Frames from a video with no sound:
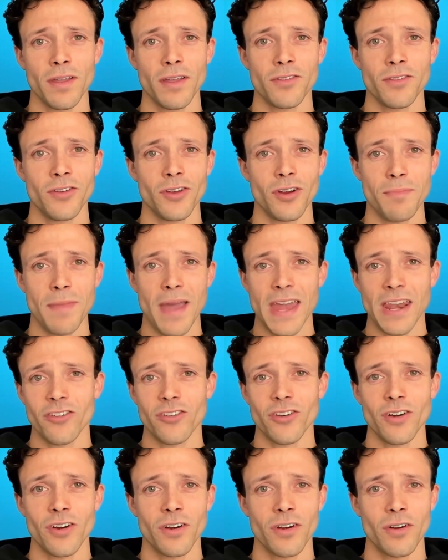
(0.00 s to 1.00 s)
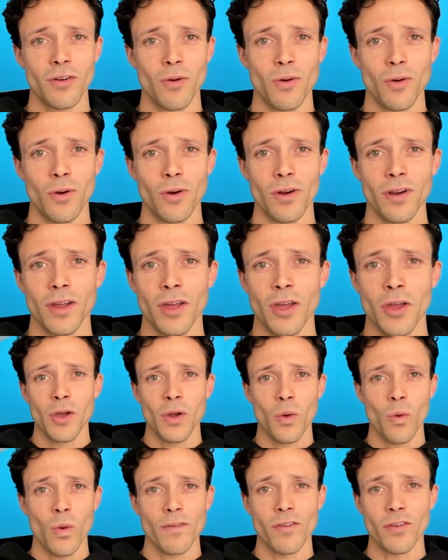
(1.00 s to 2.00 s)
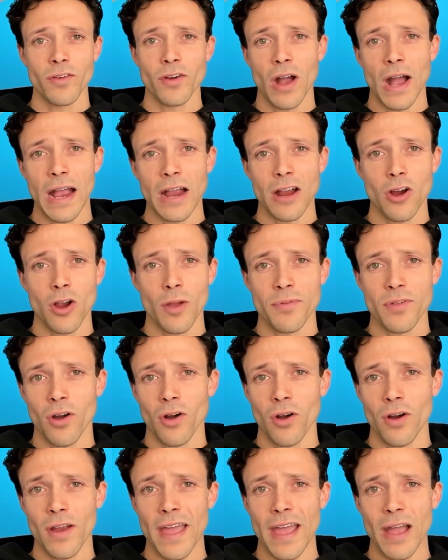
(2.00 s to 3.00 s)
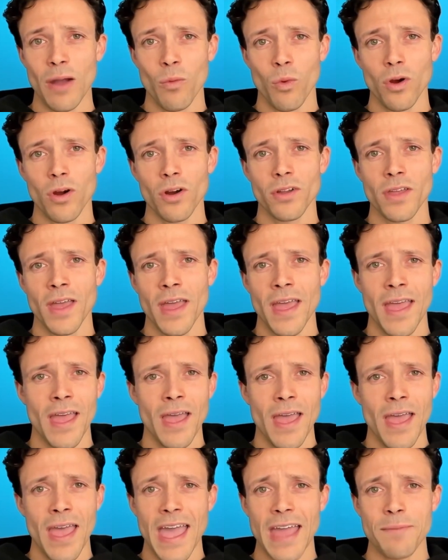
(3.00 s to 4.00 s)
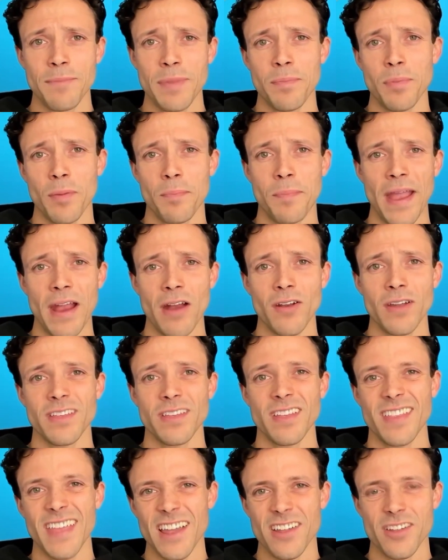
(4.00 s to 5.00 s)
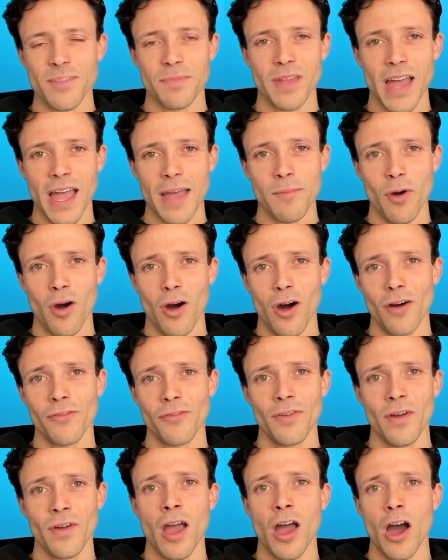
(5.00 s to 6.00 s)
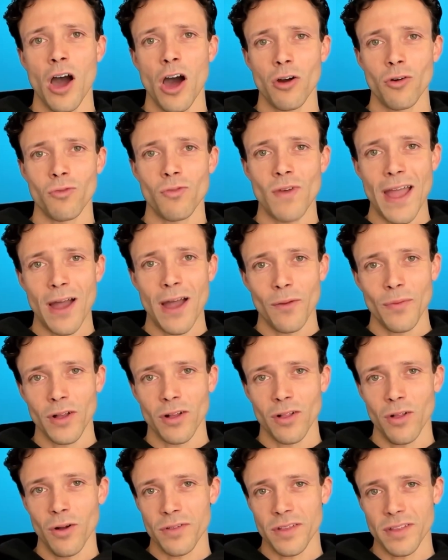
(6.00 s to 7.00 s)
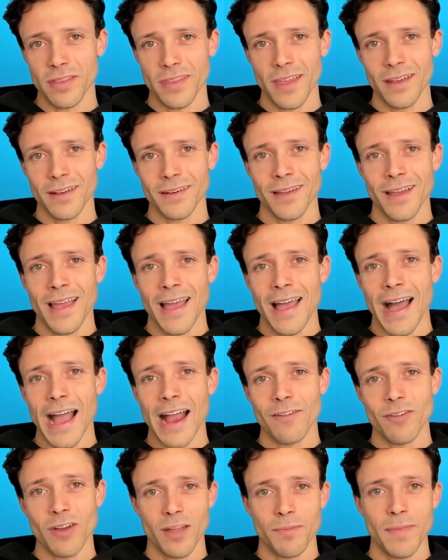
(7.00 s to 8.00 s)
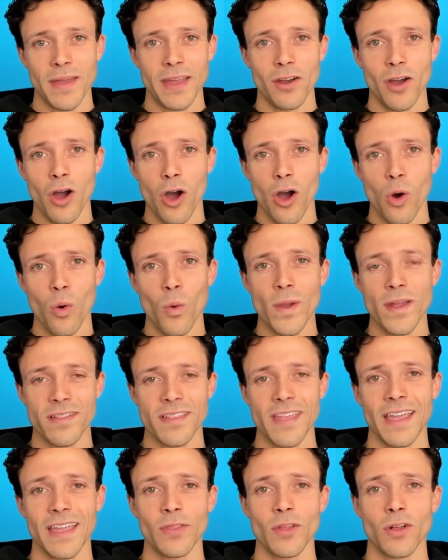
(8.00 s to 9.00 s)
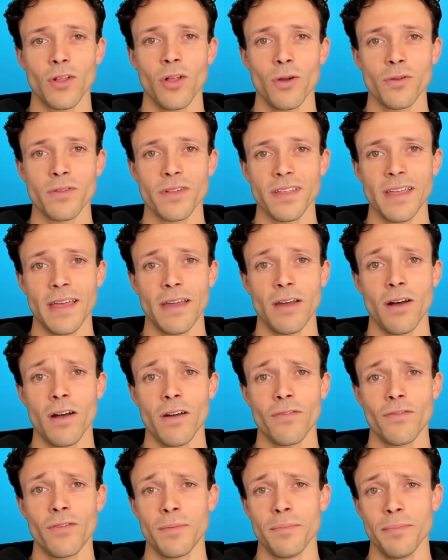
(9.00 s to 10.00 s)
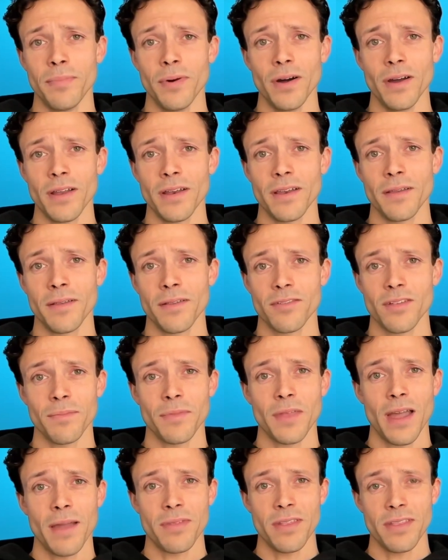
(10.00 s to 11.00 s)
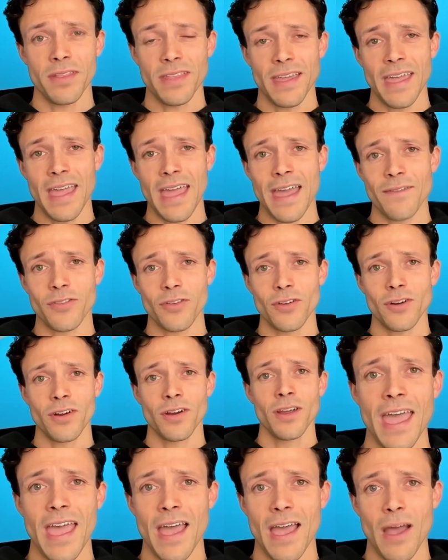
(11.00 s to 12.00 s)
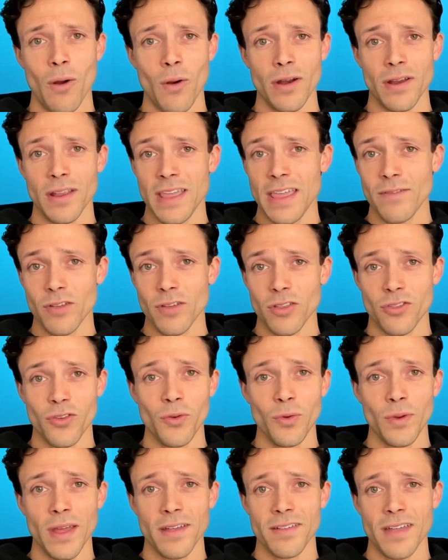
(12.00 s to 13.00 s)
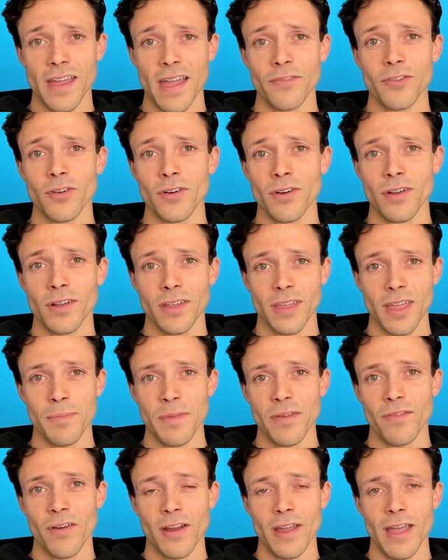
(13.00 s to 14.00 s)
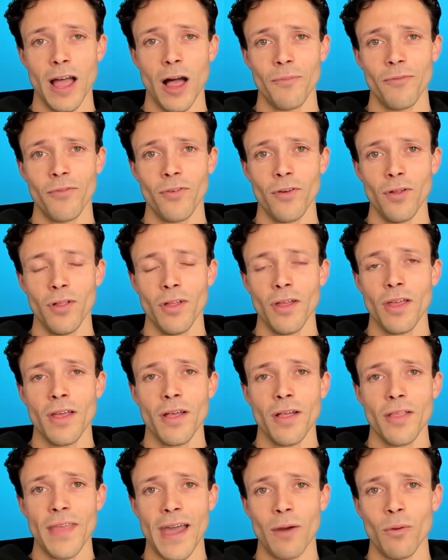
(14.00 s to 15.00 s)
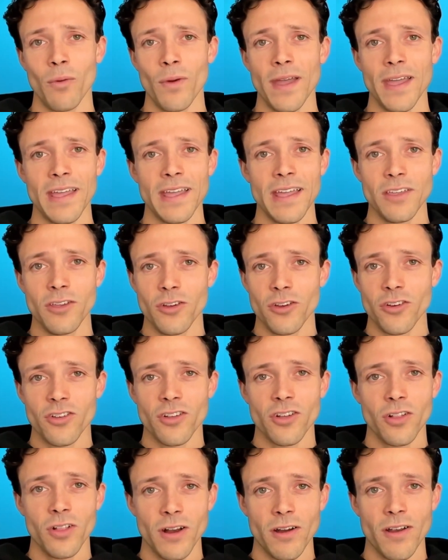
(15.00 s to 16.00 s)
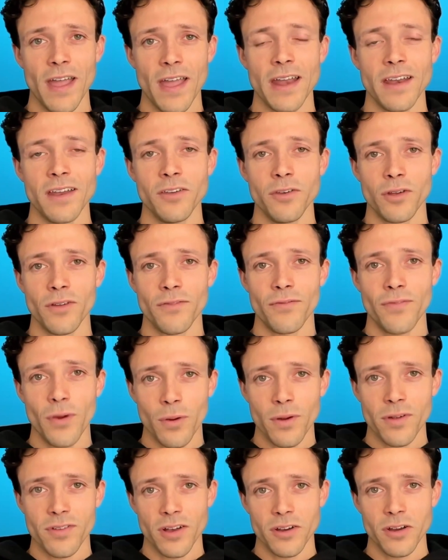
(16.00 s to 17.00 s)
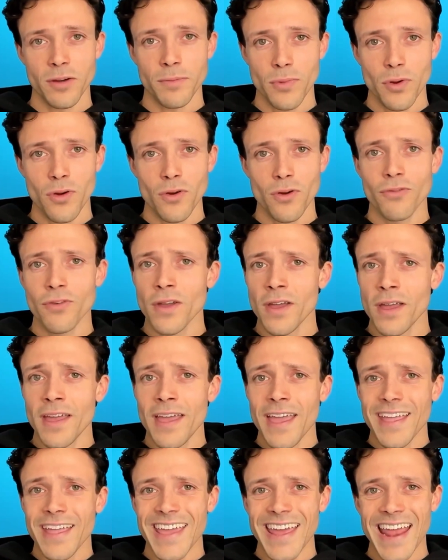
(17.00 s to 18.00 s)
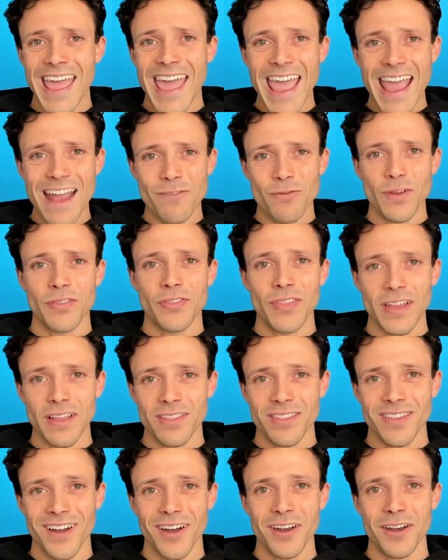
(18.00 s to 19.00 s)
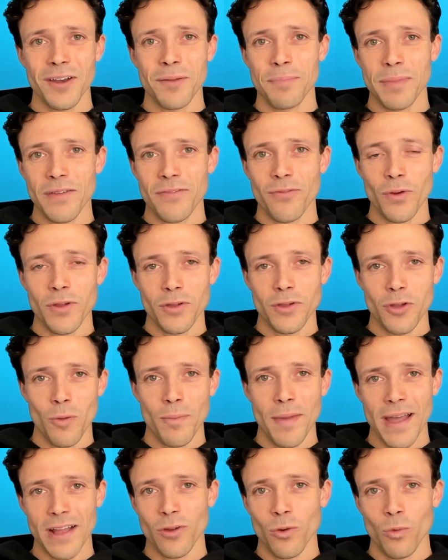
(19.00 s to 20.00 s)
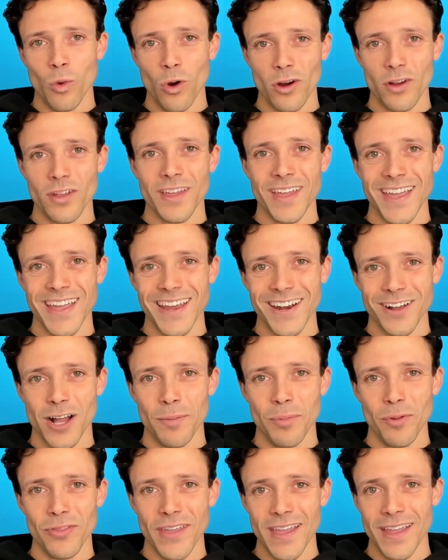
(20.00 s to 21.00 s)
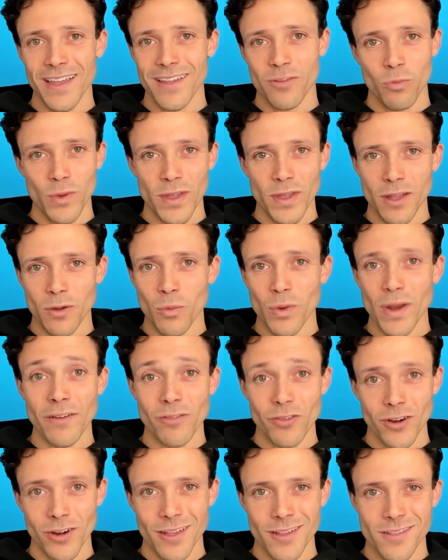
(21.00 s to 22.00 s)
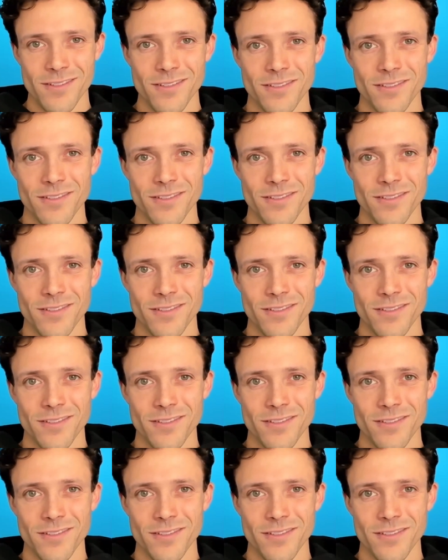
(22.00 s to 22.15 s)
to your manager or whoever your higher ups are at work and be preparing to take some time off around the closing date. I recommend always taking the closing day off, but sometimes the day after or even 2 days after can be very helpful. That way you're just clear headed. You can focus on your move, get everything done before you go back to work in a couple days, week, whatever it is.